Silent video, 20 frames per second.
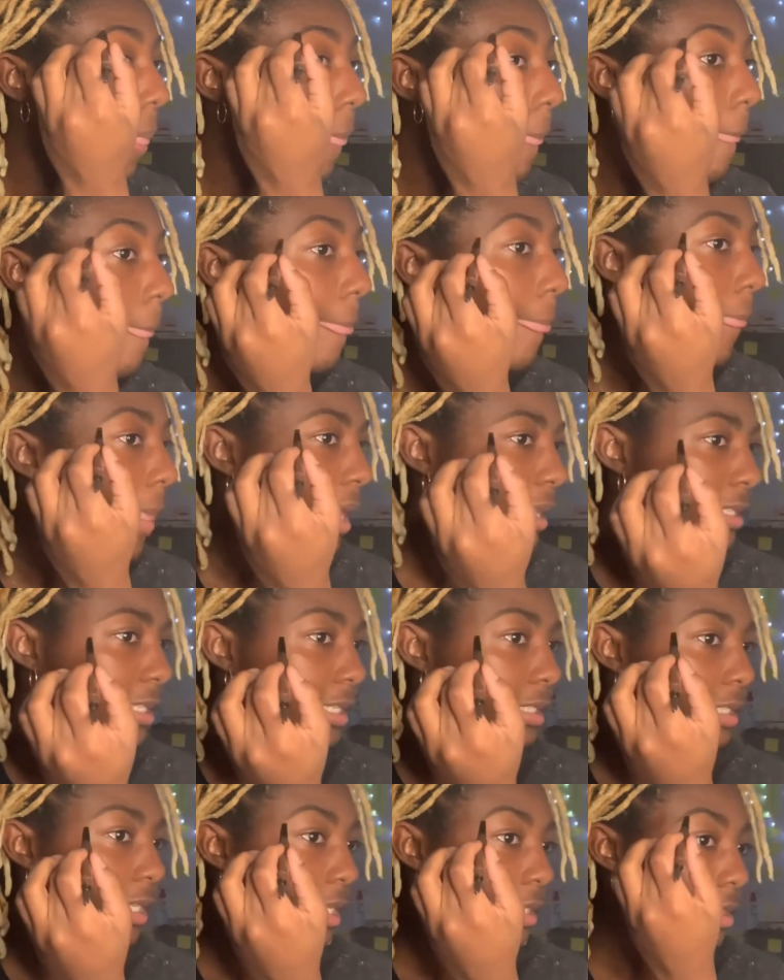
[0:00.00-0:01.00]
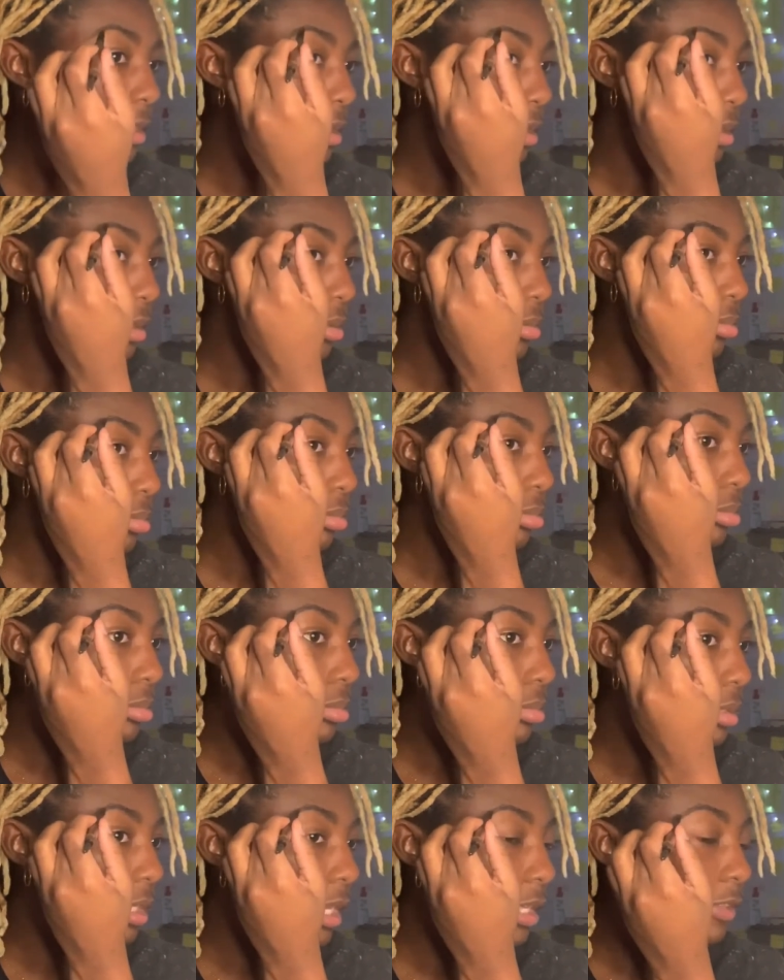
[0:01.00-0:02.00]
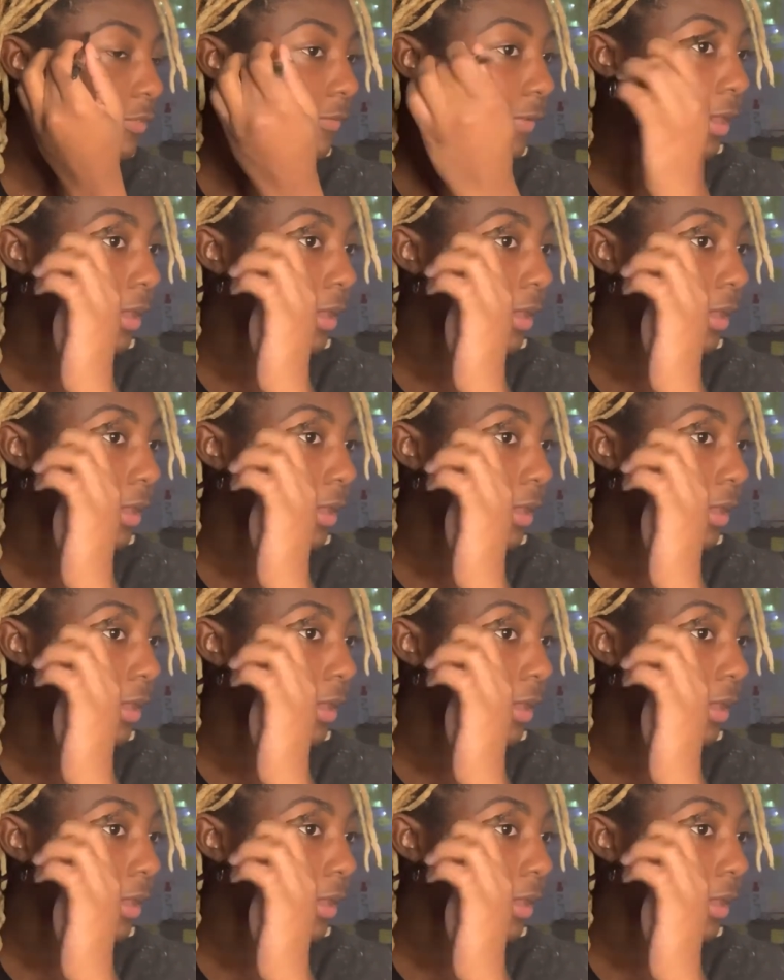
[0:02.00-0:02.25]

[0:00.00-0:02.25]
I think that's fair,